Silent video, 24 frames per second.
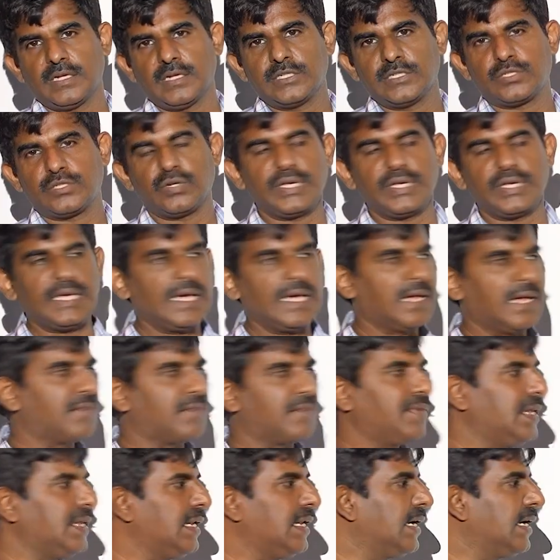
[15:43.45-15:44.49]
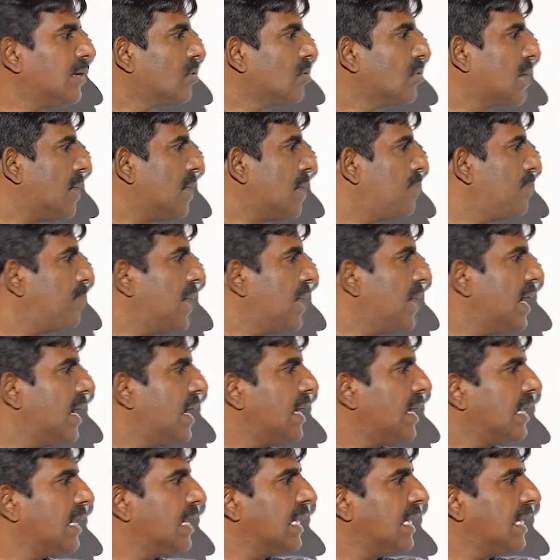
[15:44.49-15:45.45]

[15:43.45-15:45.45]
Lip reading: So here we need to compare